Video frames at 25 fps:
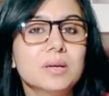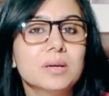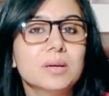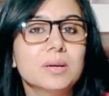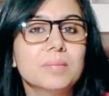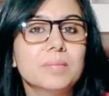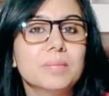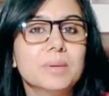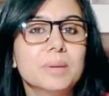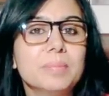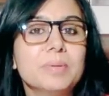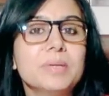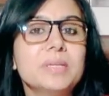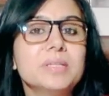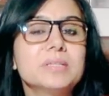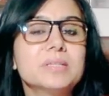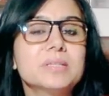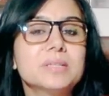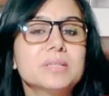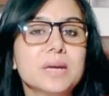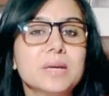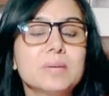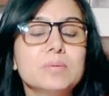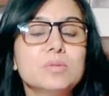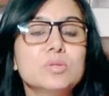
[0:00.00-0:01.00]
Maybe it's
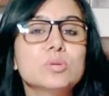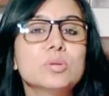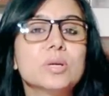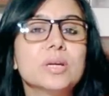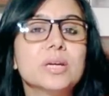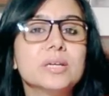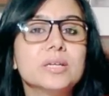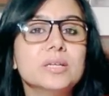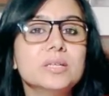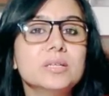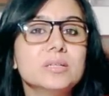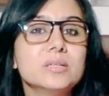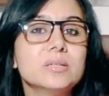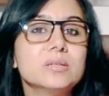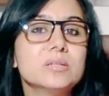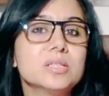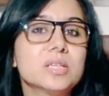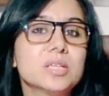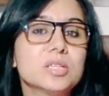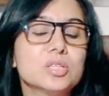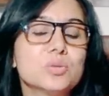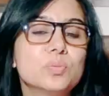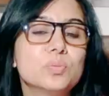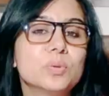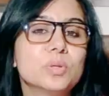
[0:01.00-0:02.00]
time to get in
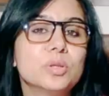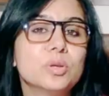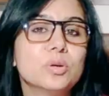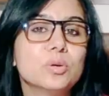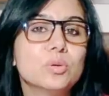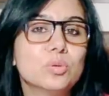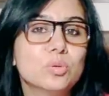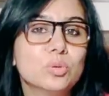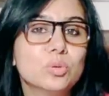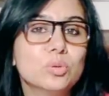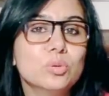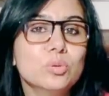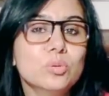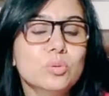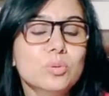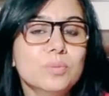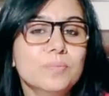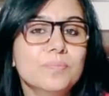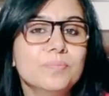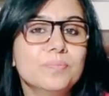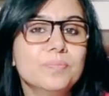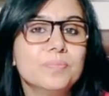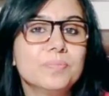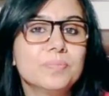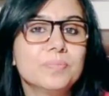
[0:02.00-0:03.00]
touch with your guru.
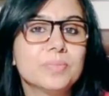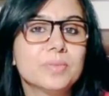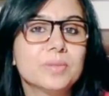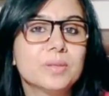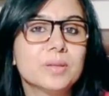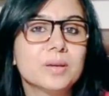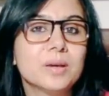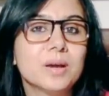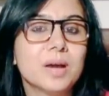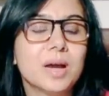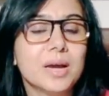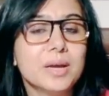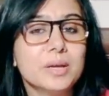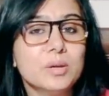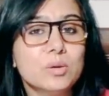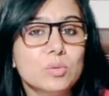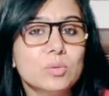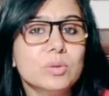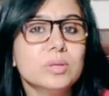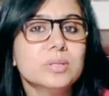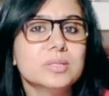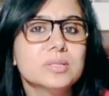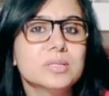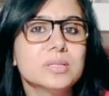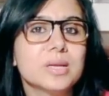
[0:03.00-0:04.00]
I
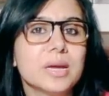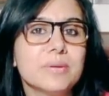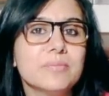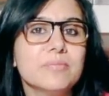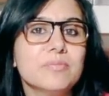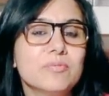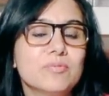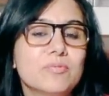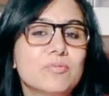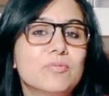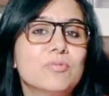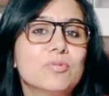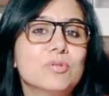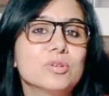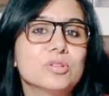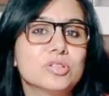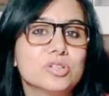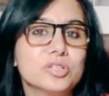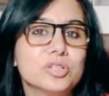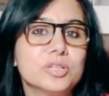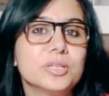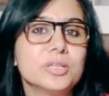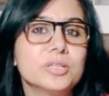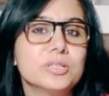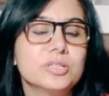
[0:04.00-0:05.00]
know it's time for
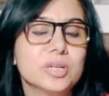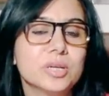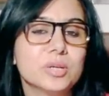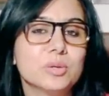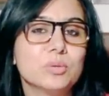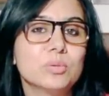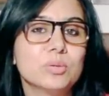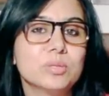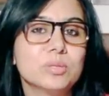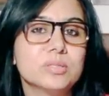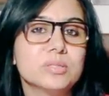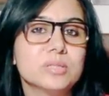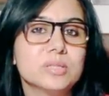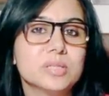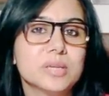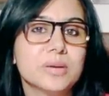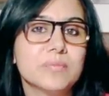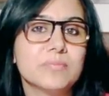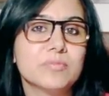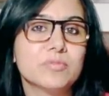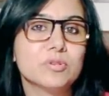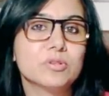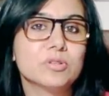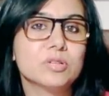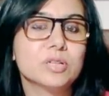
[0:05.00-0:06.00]
change. I know it's a
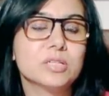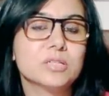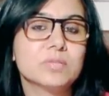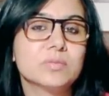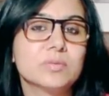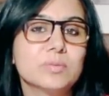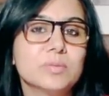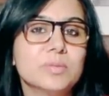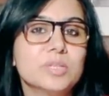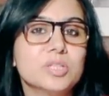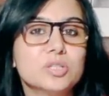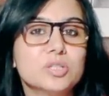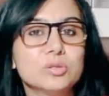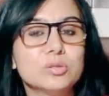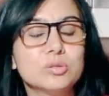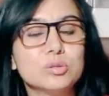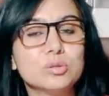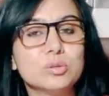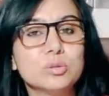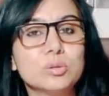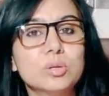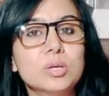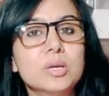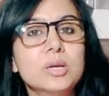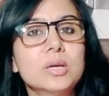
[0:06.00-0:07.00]
time for transformation.
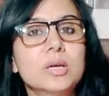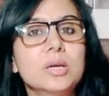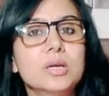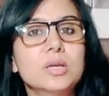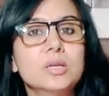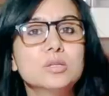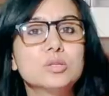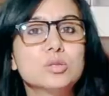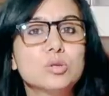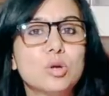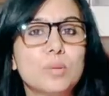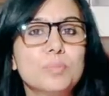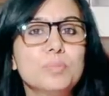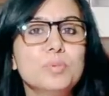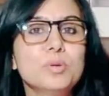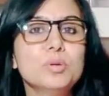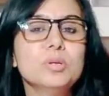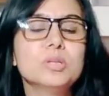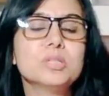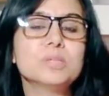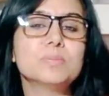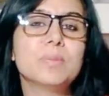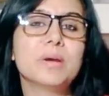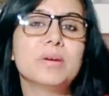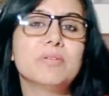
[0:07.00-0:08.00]
So Scorpio
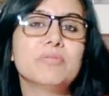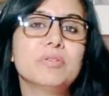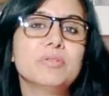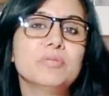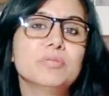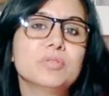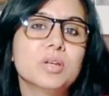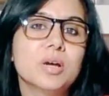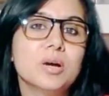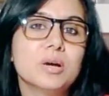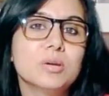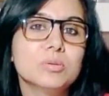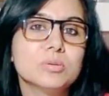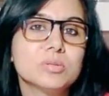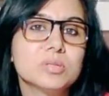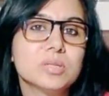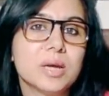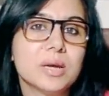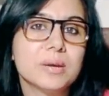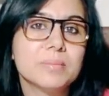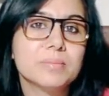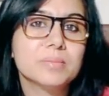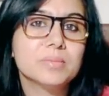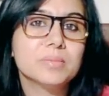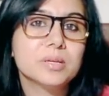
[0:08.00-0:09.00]
is my 5th house.
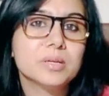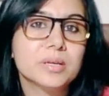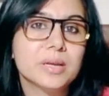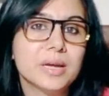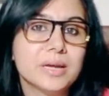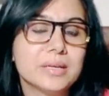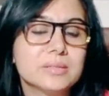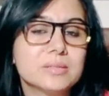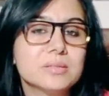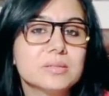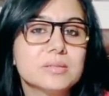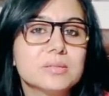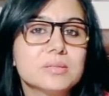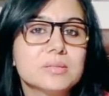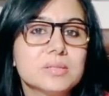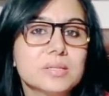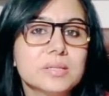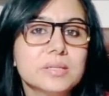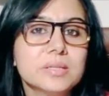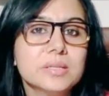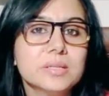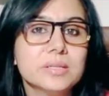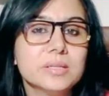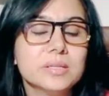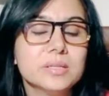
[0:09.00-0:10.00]
I'm a Cancer
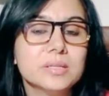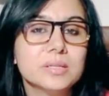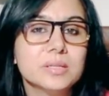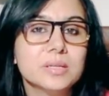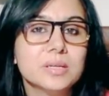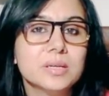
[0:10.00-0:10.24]
ascendant.